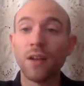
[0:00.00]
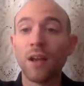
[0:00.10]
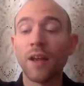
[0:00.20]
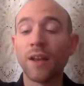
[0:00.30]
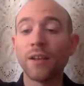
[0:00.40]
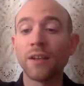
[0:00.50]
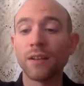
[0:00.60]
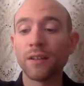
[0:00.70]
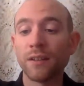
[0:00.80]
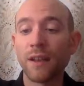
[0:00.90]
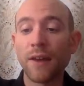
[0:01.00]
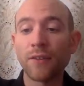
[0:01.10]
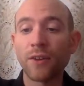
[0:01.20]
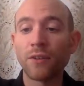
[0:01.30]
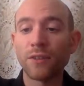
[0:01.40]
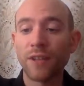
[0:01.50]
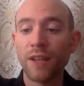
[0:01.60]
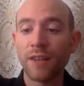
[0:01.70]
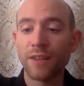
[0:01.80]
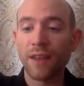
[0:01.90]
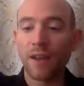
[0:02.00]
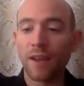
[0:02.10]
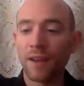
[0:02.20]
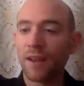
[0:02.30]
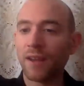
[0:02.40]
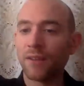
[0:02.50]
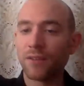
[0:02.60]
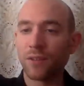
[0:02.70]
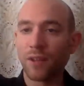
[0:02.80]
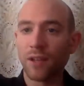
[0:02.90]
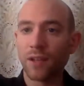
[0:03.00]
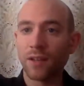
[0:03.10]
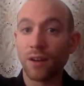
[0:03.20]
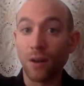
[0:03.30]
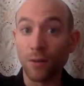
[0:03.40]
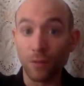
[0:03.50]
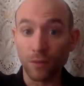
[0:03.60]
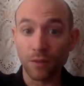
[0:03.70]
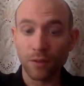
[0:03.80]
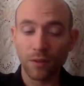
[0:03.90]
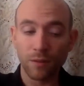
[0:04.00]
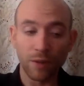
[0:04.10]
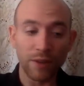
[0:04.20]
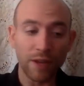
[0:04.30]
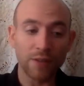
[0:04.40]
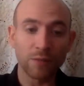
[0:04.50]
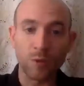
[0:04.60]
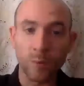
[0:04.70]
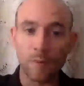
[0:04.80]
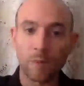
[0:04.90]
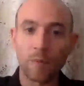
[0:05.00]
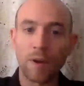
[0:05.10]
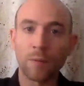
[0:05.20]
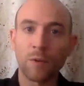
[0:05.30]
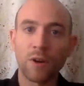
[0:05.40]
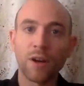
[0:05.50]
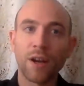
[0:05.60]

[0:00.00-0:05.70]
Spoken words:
And now don't take that as like, oh, well, that was my worry.